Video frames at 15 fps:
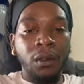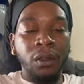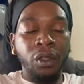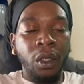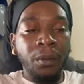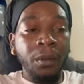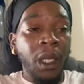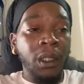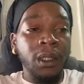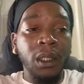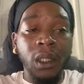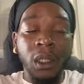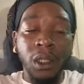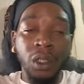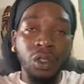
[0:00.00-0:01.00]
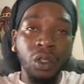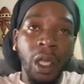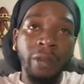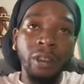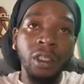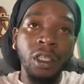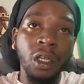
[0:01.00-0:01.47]
So I'm not saying that you
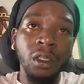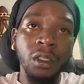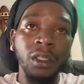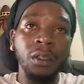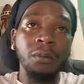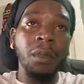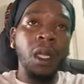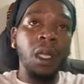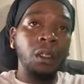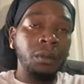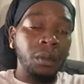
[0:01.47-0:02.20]
have to talk to somebody,